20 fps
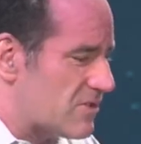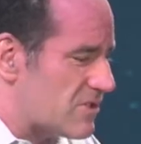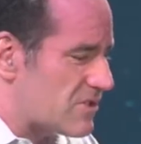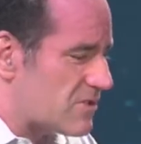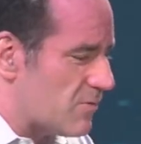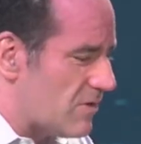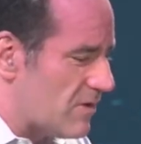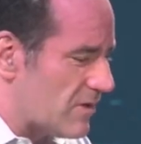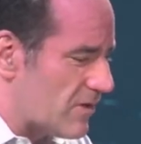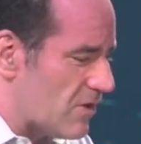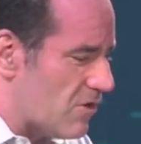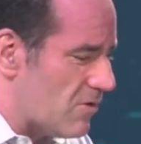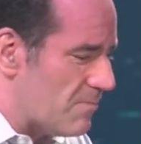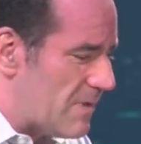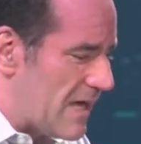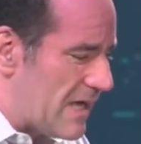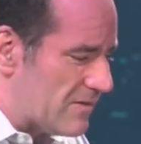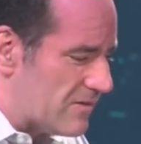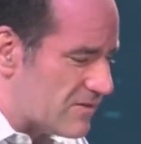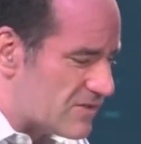just a while ago
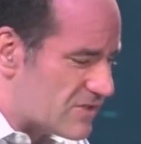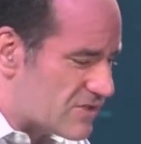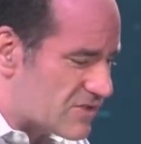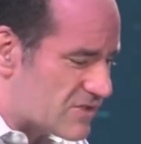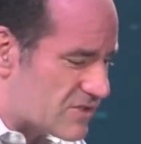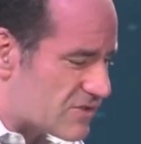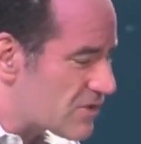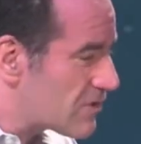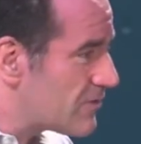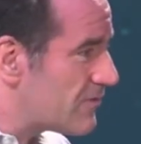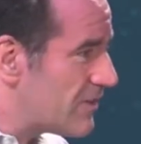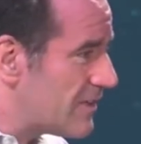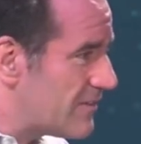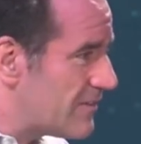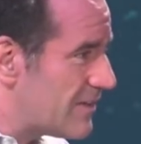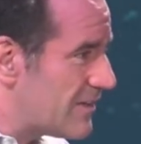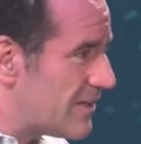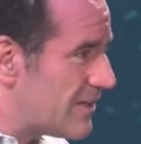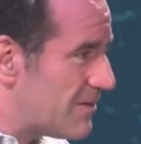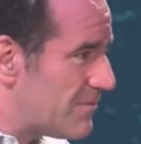about serving
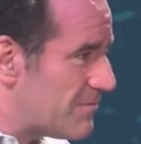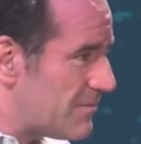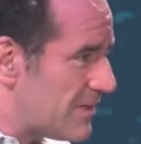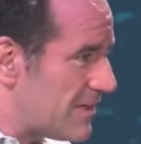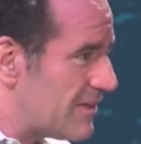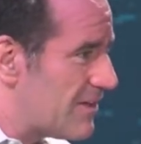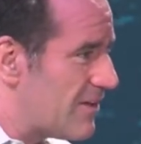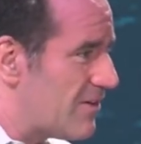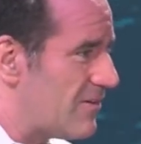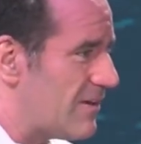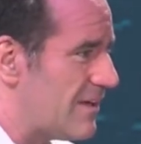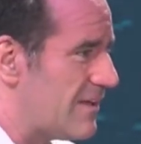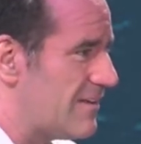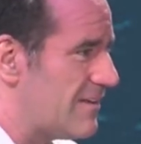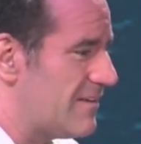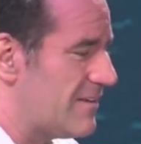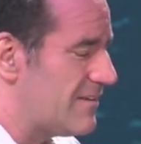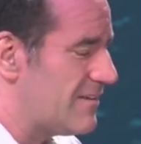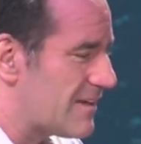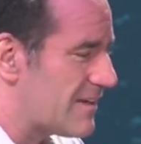them,
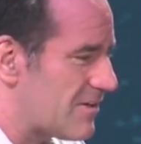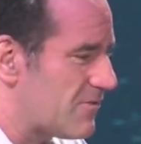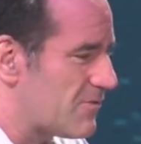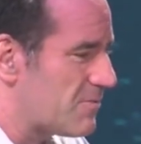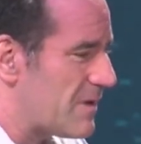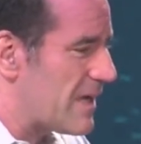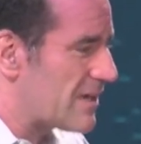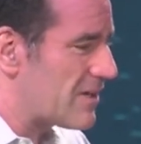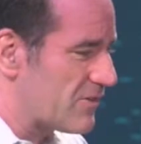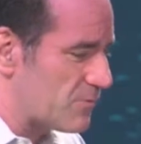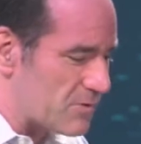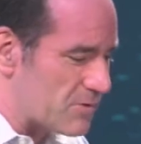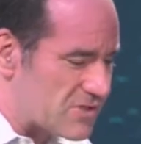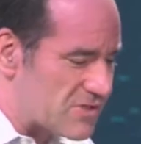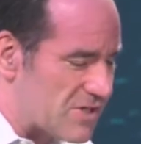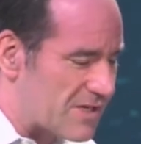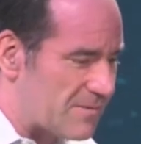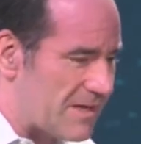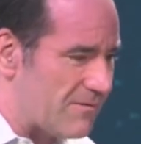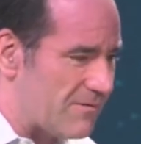and that comes back because we're
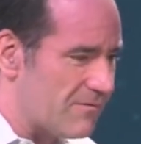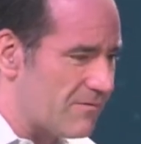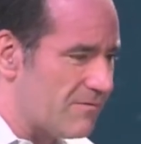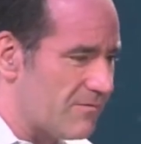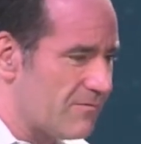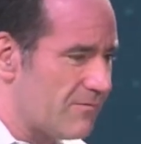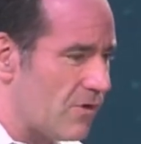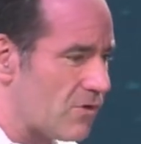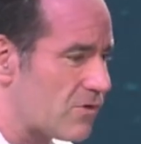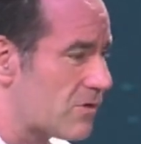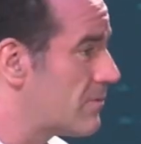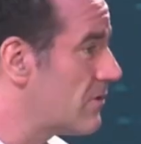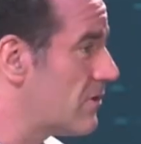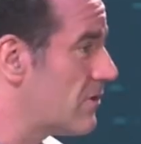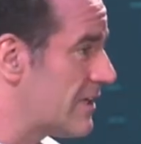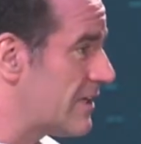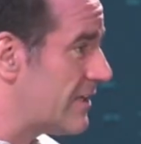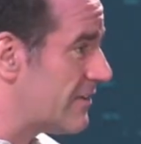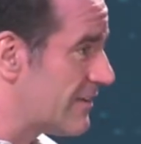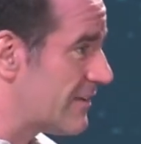talking about
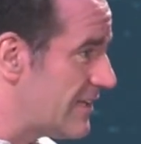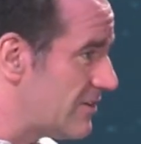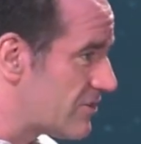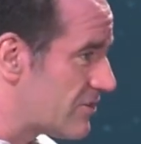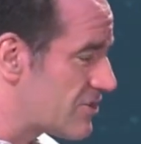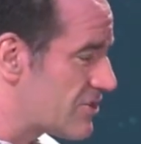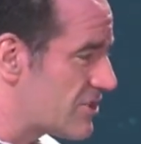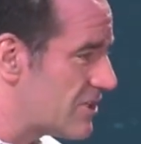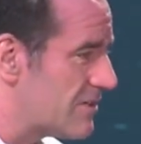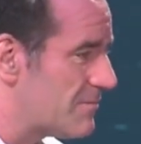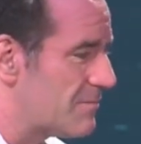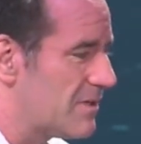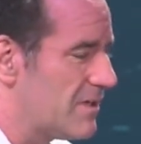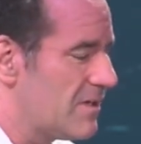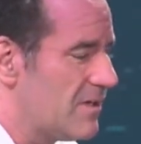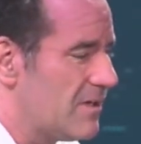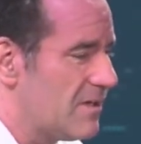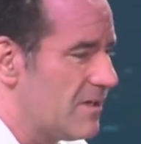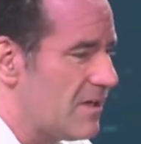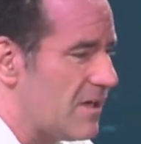vulnerability and leadership,
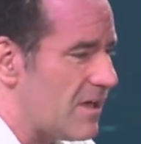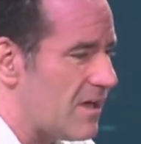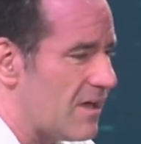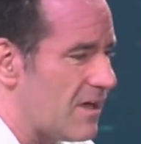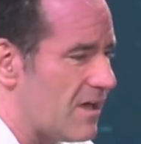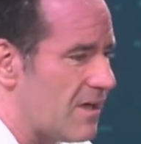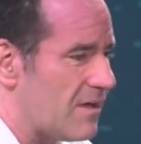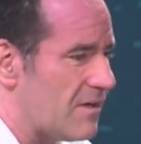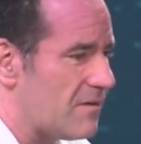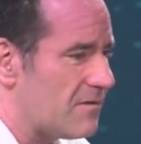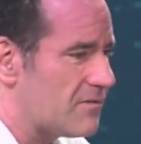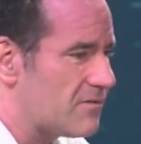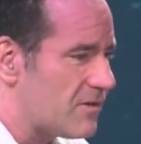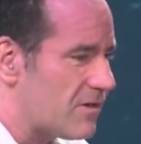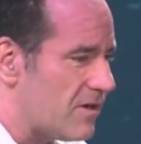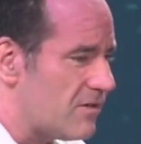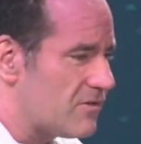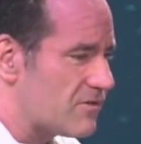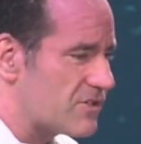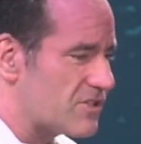to
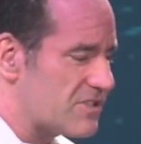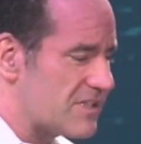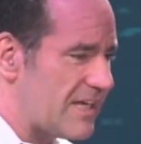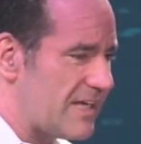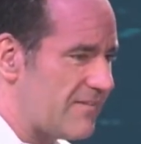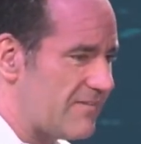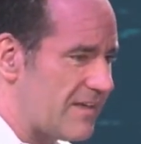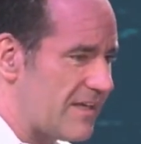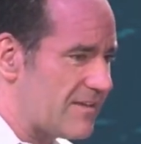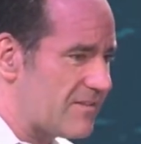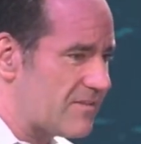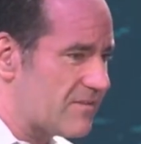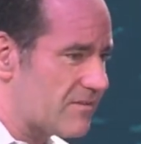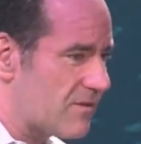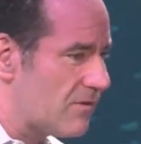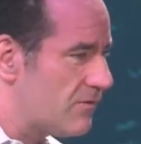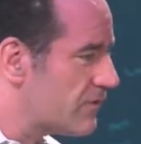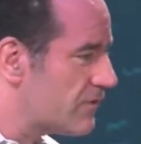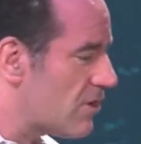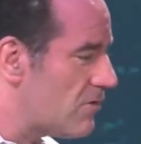understand that
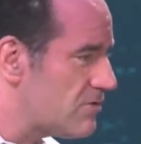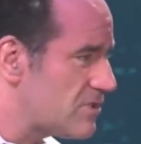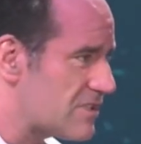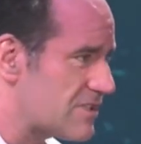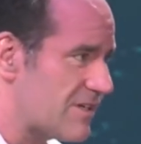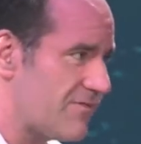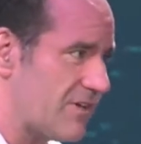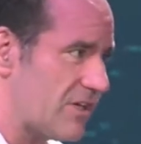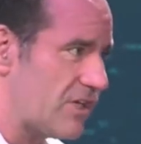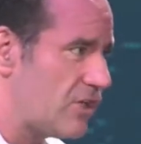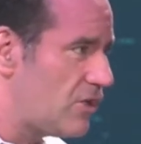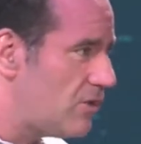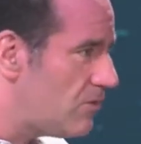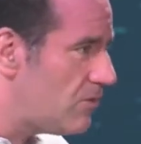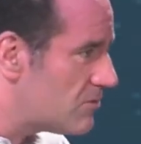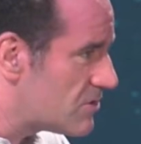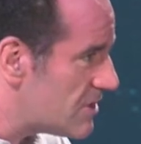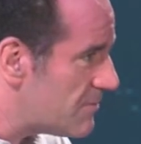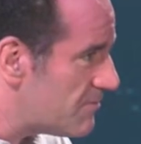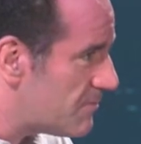those coaches have a
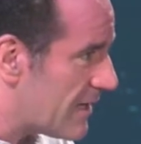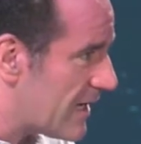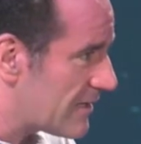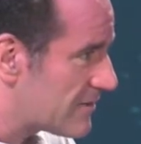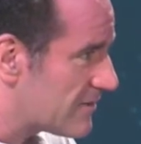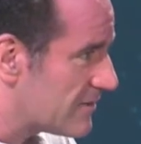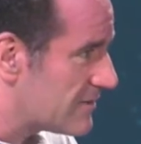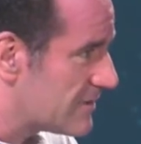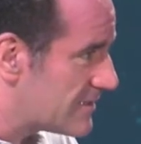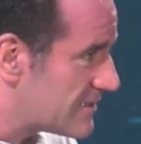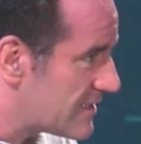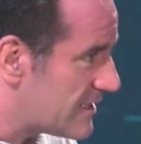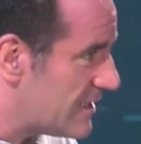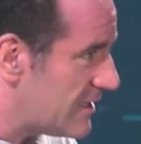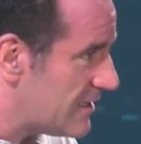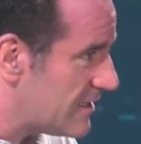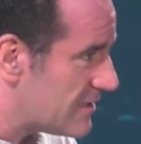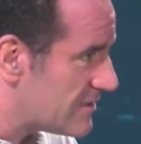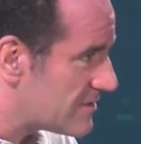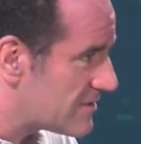huge impact on these
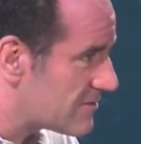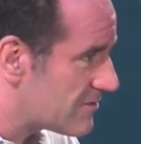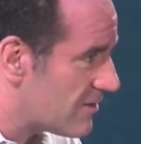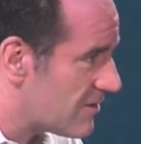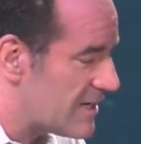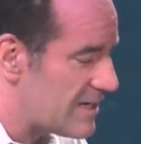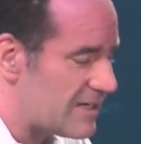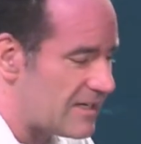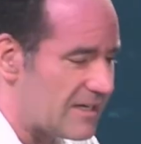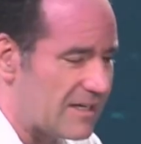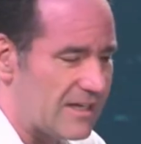kids, right?